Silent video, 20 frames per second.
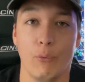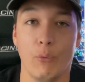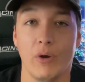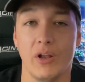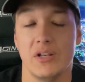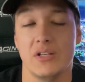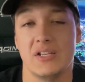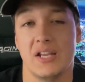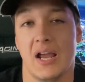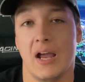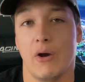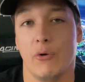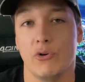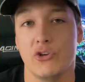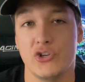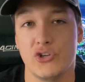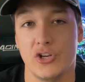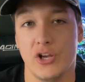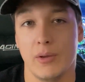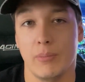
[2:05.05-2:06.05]
what
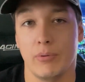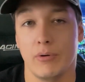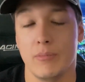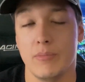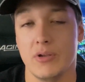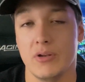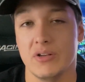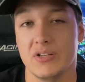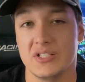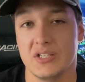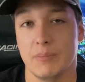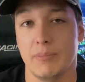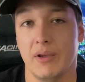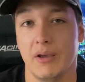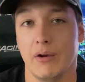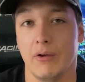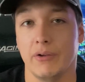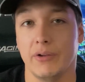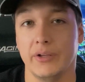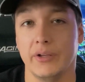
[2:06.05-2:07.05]
township or
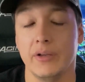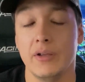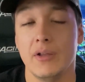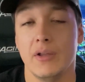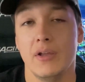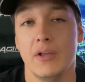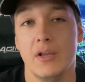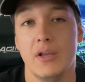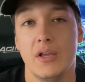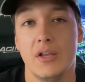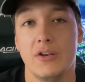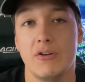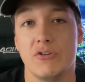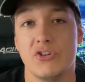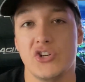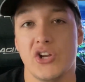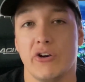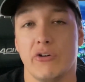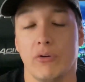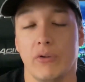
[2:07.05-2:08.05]
municipality in your
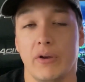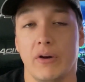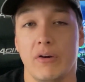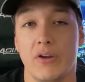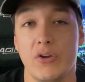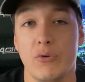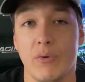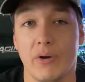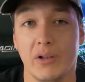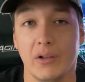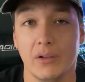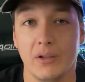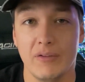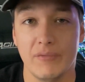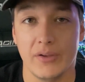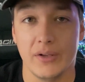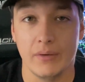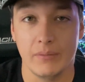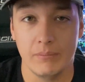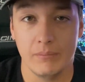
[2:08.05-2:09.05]
general area you want to
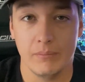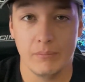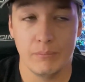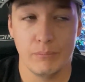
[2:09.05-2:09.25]
live in.